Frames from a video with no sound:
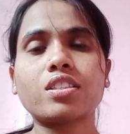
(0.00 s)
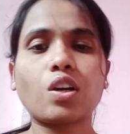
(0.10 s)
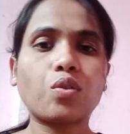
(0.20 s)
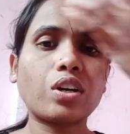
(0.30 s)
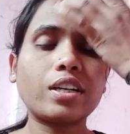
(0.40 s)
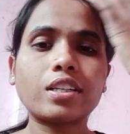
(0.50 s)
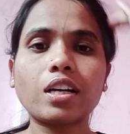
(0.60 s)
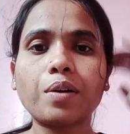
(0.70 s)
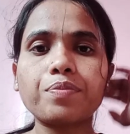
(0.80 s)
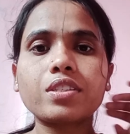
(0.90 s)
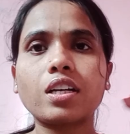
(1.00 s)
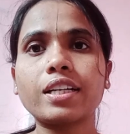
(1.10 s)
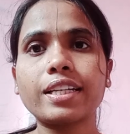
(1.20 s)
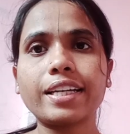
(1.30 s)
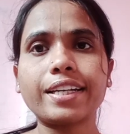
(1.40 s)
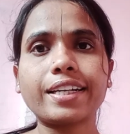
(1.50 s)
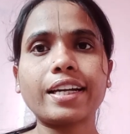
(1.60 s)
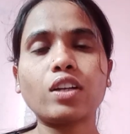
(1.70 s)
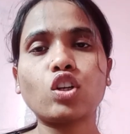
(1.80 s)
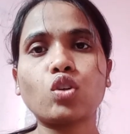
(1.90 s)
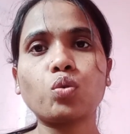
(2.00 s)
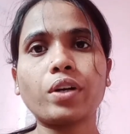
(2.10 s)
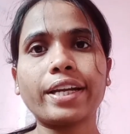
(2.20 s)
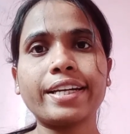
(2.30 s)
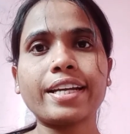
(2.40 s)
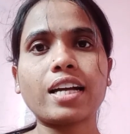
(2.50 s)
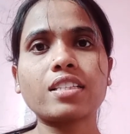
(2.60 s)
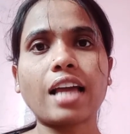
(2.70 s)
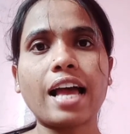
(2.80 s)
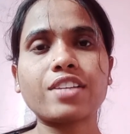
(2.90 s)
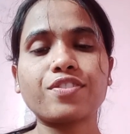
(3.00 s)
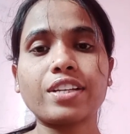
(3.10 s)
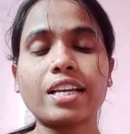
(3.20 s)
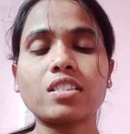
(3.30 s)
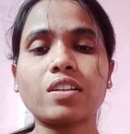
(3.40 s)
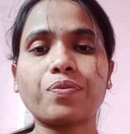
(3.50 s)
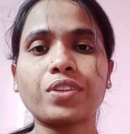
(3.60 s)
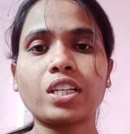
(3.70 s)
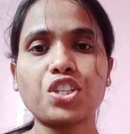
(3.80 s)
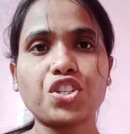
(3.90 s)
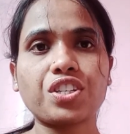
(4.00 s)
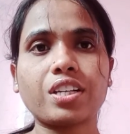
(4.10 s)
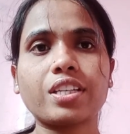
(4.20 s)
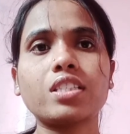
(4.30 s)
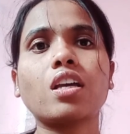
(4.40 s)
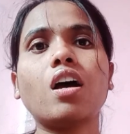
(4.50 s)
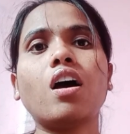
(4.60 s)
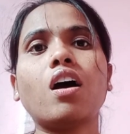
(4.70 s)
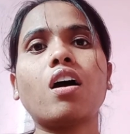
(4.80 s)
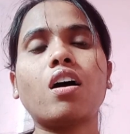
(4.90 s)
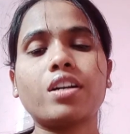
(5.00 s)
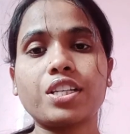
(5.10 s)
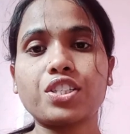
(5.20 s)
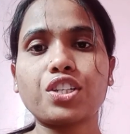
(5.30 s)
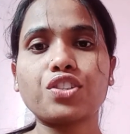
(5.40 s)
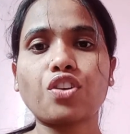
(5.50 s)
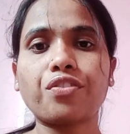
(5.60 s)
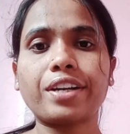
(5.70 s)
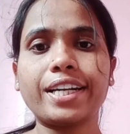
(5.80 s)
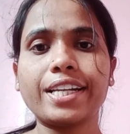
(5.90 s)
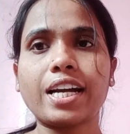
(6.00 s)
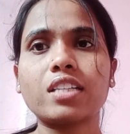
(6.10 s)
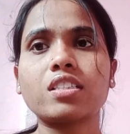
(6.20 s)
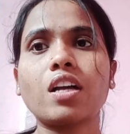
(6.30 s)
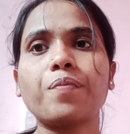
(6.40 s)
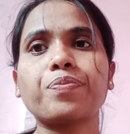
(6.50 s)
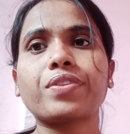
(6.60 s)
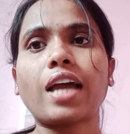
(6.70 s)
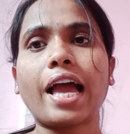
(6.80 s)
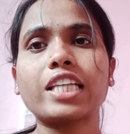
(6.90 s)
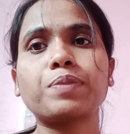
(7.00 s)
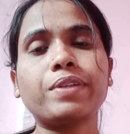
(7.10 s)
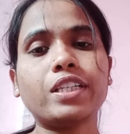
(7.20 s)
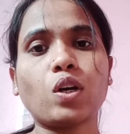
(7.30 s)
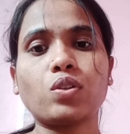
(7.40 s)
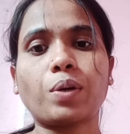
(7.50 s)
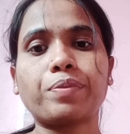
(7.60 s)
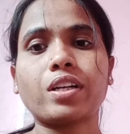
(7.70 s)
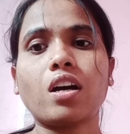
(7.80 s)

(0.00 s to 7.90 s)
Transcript: Several terms related to ADRs, as well as dictionaries of ADRs has been developed,